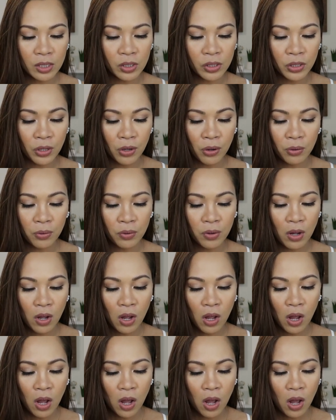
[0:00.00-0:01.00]
So
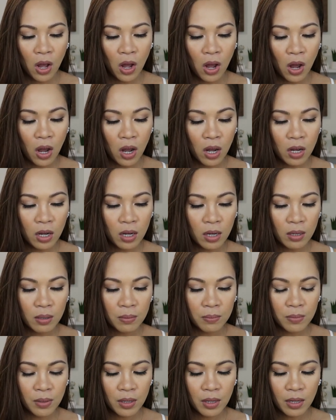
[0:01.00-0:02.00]

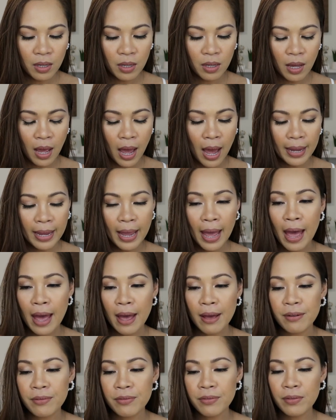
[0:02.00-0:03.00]
I
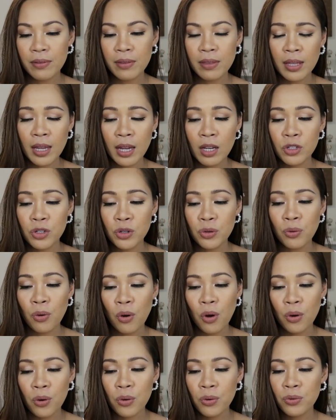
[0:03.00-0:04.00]
have the
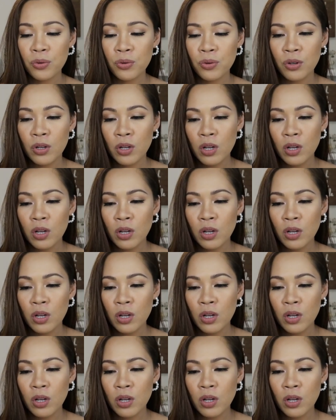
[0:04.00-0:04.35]
Duo,